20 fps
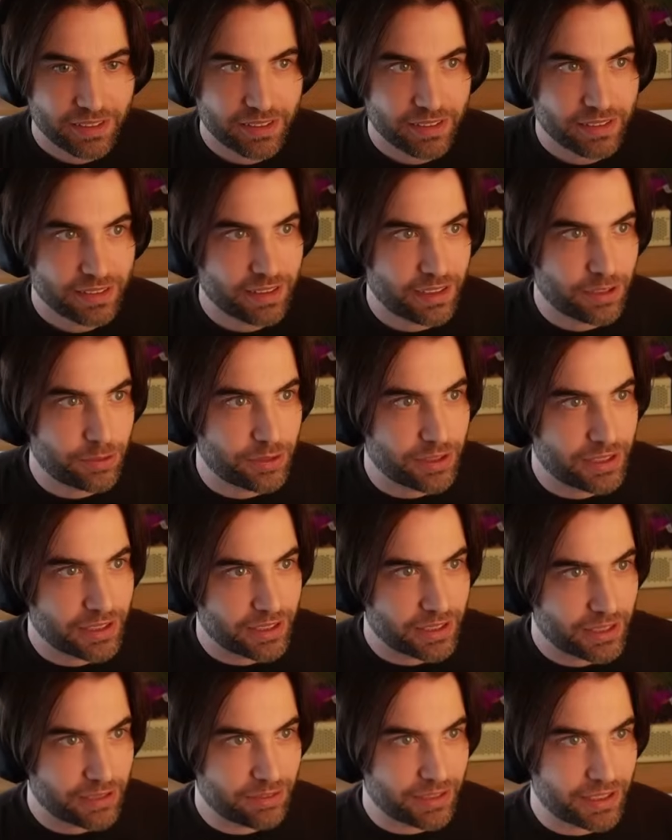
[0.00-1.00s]
I will
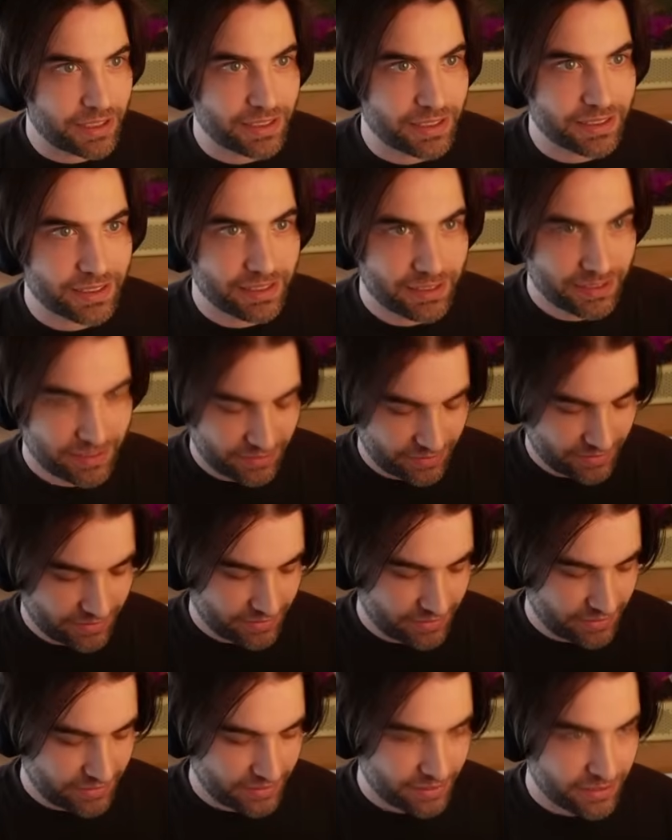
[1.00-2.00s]
leave a link
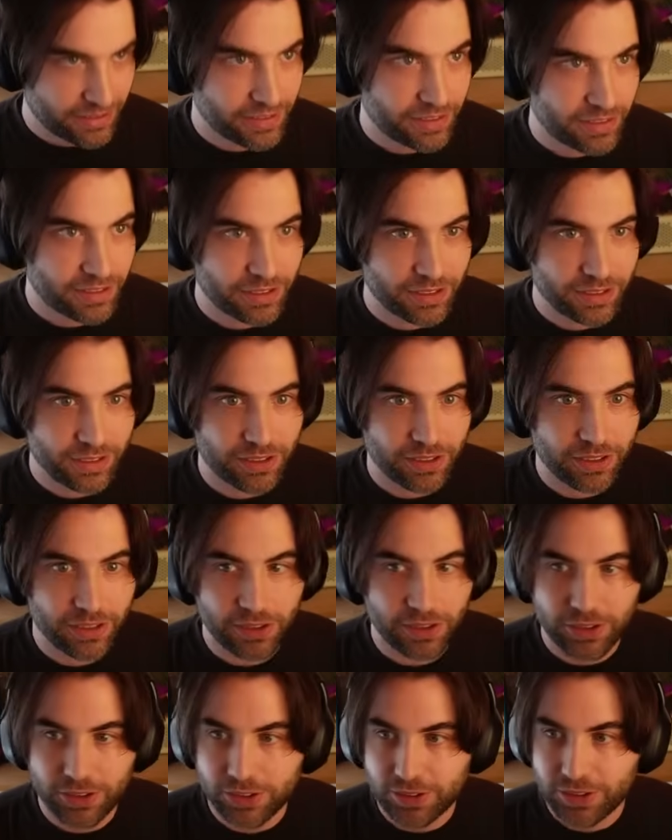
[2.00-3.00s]

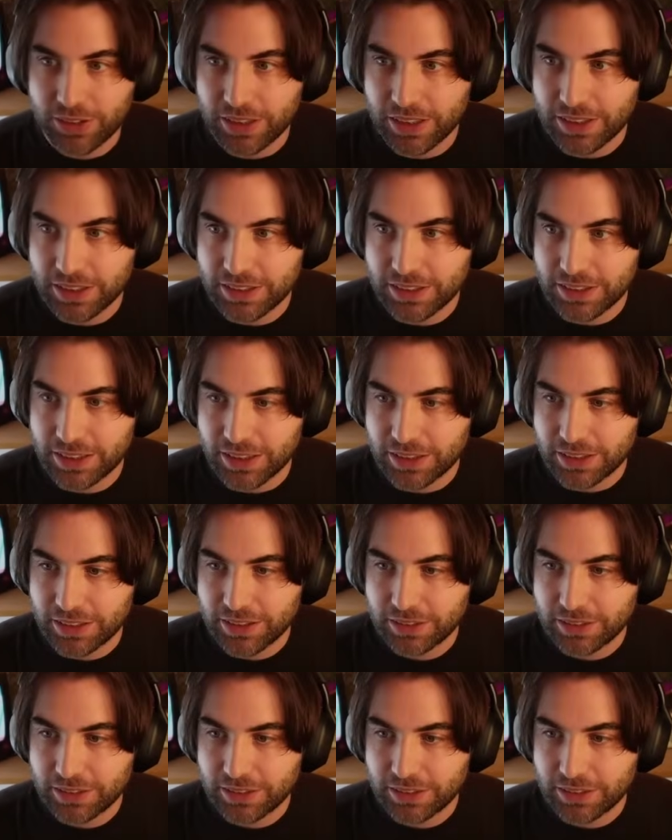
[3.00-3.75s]
on the chat.